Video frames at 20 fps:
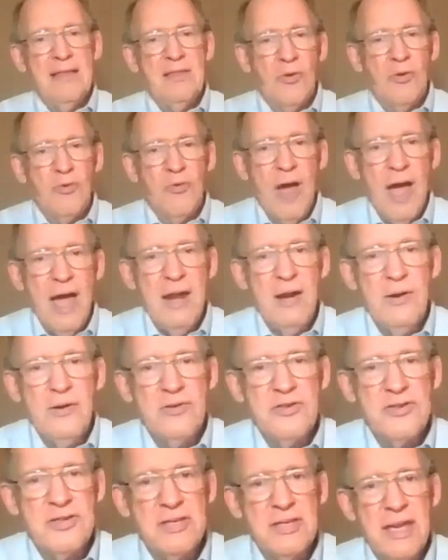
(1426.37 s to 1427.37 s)
And the
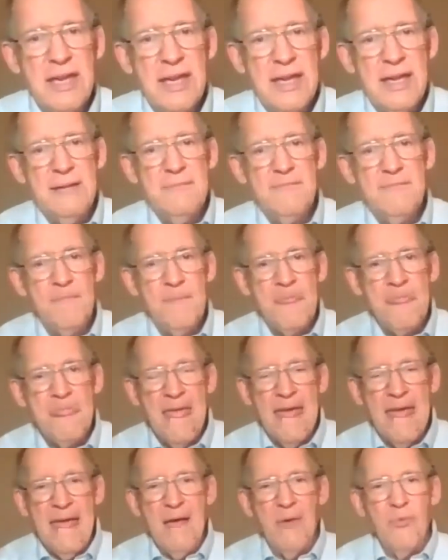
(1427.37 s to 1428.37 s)
writer said,
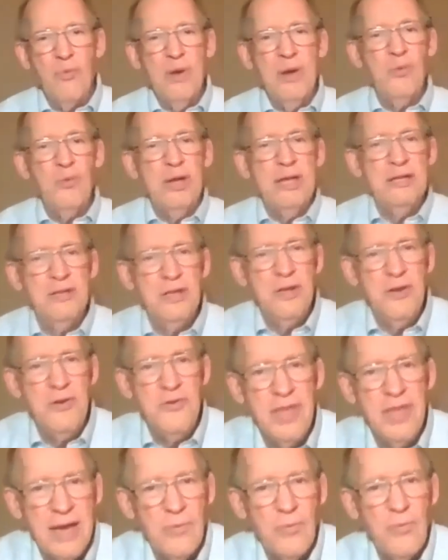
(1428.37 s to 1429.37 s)
when we
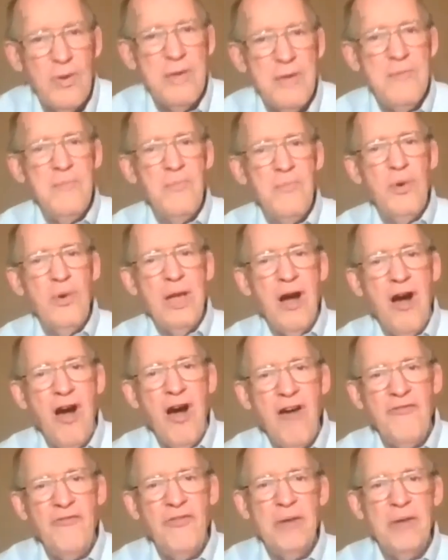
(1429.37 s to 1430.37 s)
do that, we, we
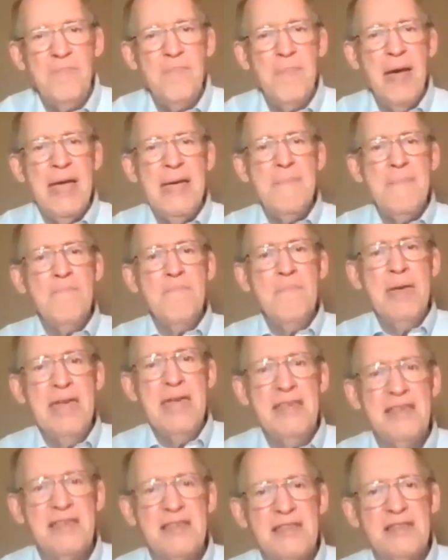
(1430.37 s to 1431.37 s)
often may
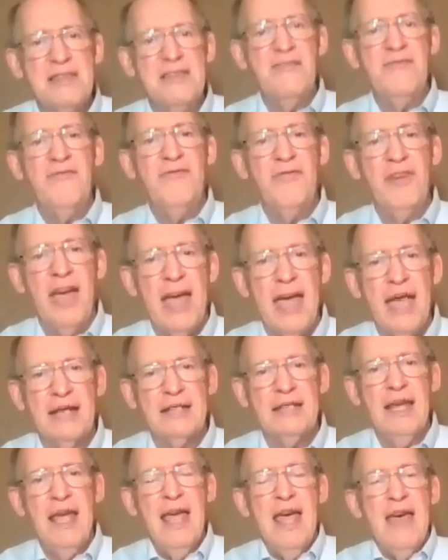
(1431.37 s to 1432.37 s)
miss the
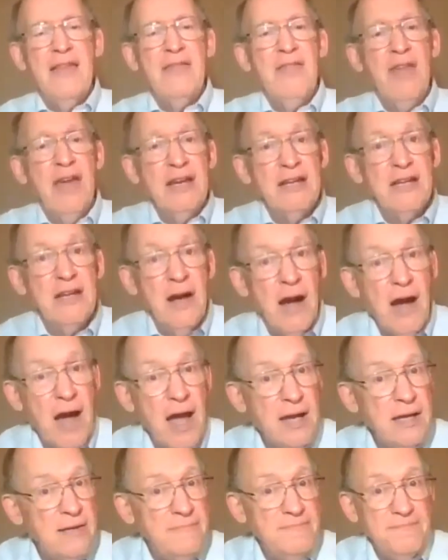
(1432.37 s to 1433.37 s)
fact that
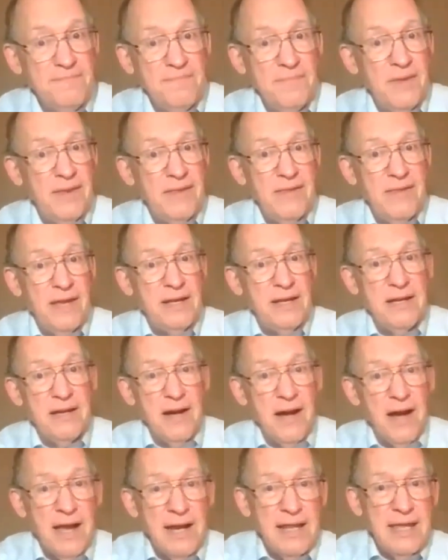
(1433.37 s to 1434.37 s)
God that
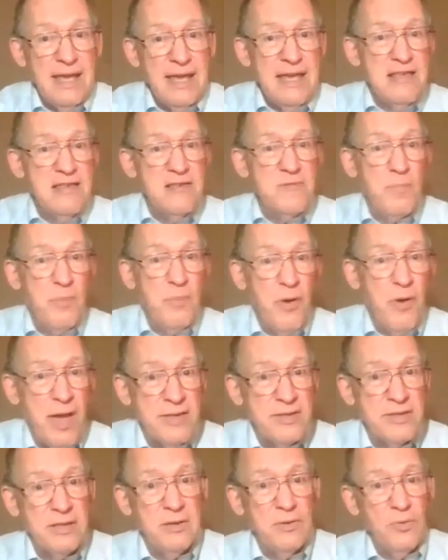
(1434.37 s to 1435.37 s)
God is
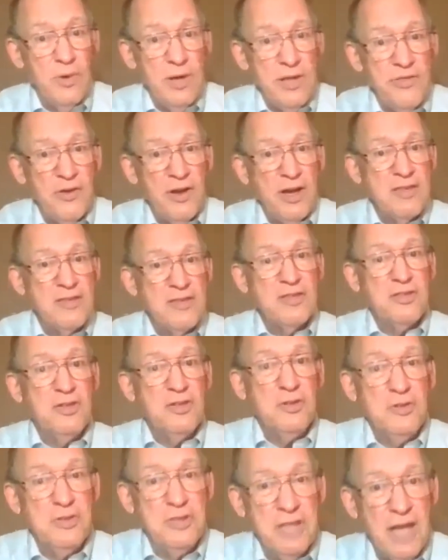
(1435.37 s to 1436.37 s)
present with us
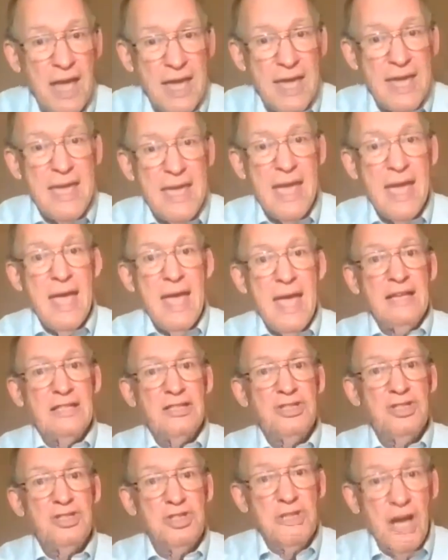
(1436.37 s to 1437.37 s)
today
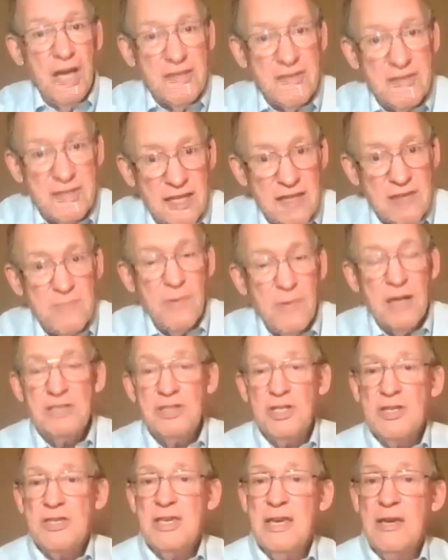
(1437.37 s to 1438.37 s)
just as
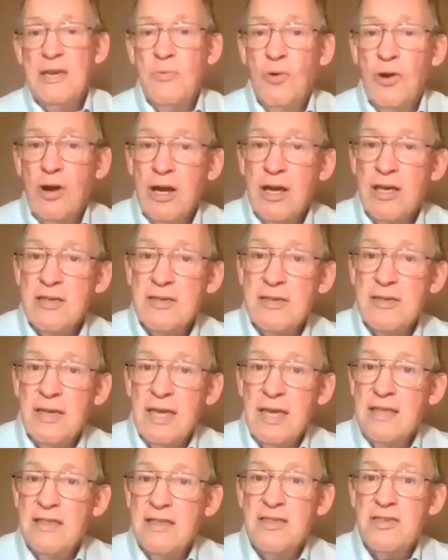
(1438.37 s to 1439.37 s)
much as he was
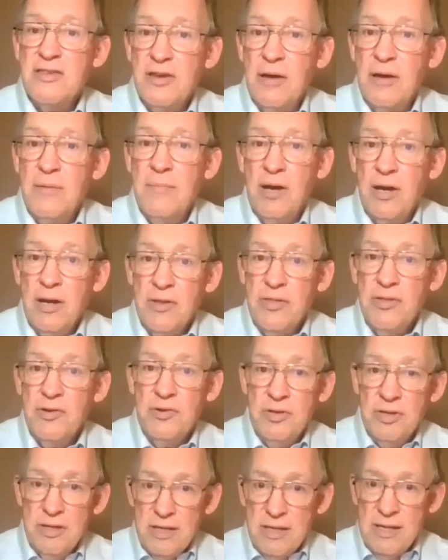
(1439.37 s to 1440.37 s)
in some
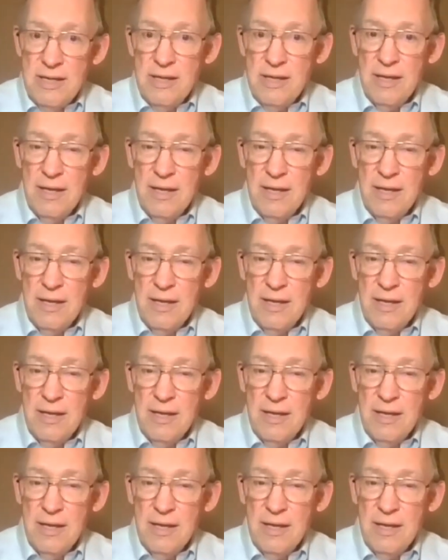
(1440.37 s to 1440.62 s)
other day